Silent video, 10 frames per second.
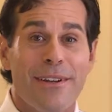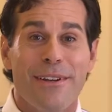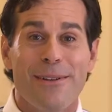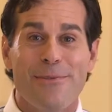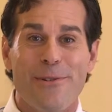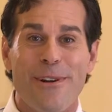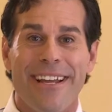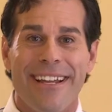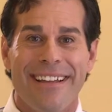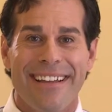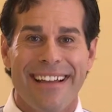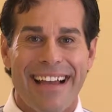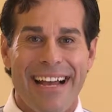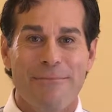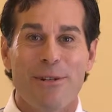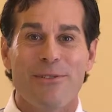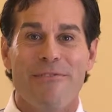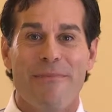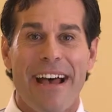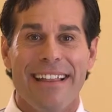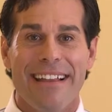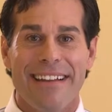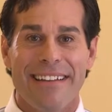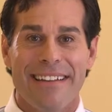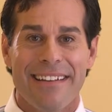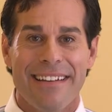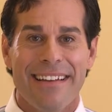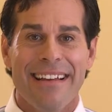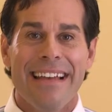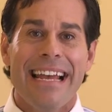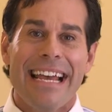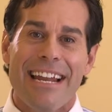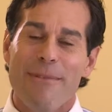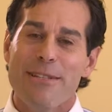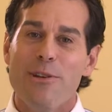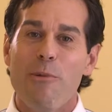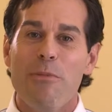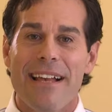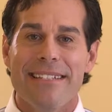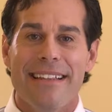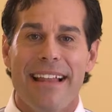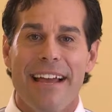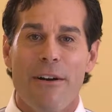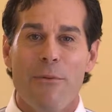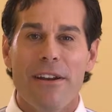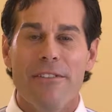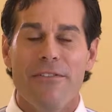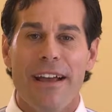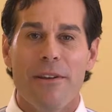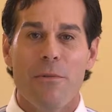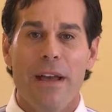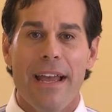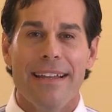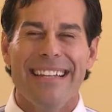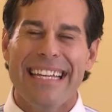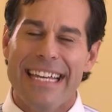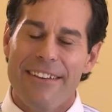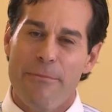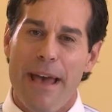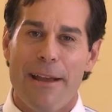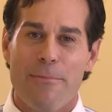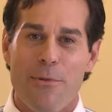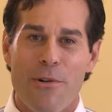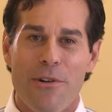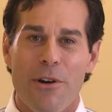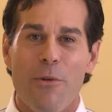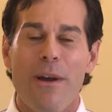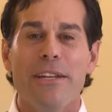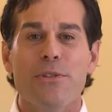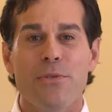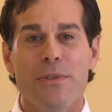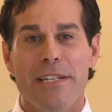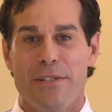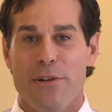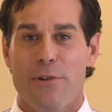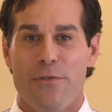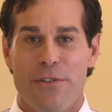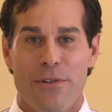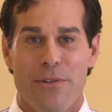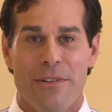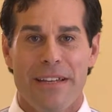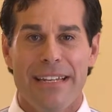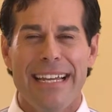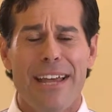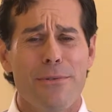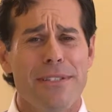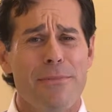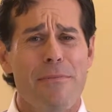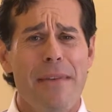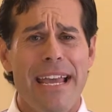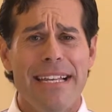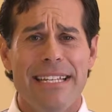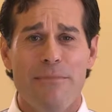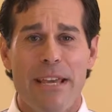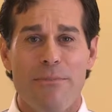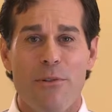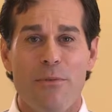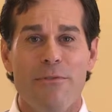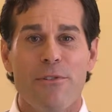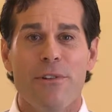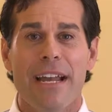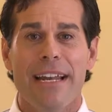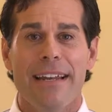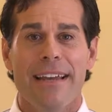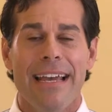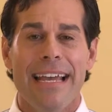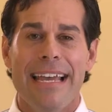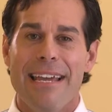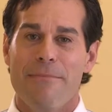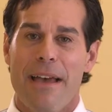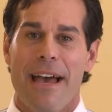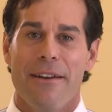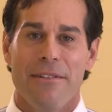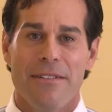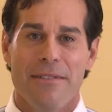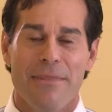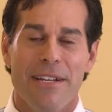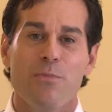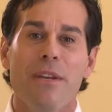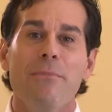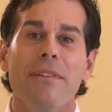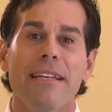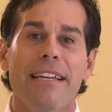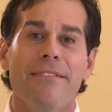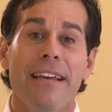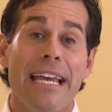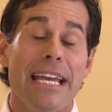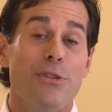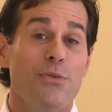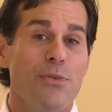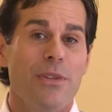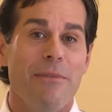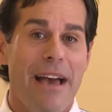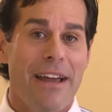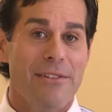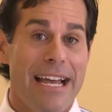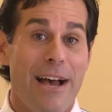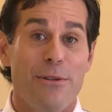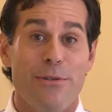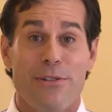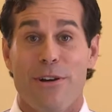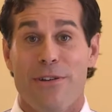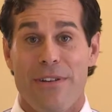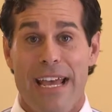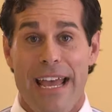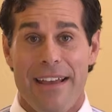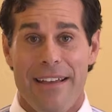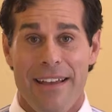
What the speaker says: Good morning. I'm Joseph Madelon. And I've been so blessed in life, I wanted to find a way to give back more, a way to truly serve you. And together with some amazing people, we've created It Matters, because we believe it truly matters how you start your day.